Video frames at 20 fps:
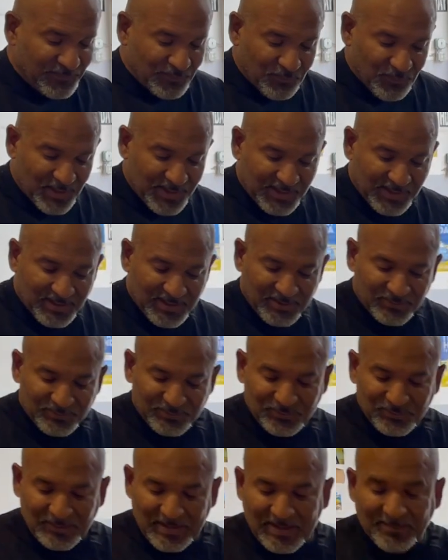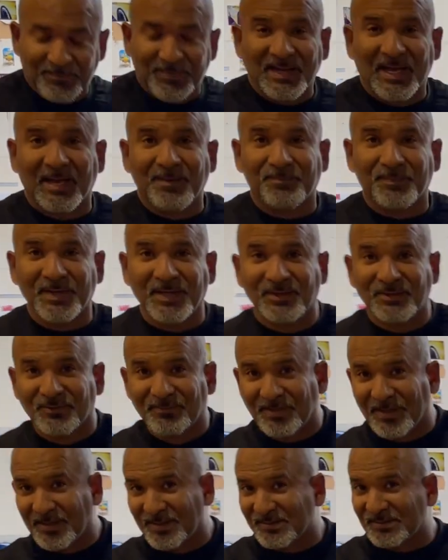you want to get onto that VIP, you
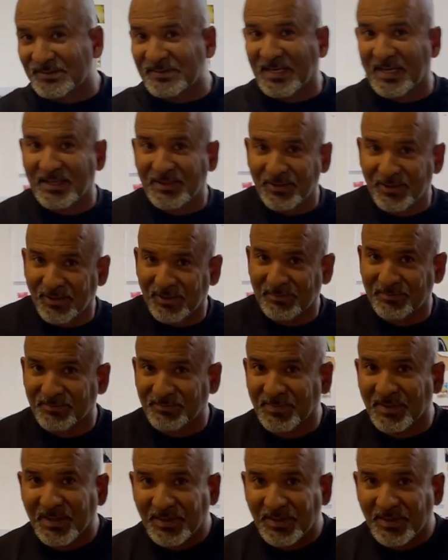better sign up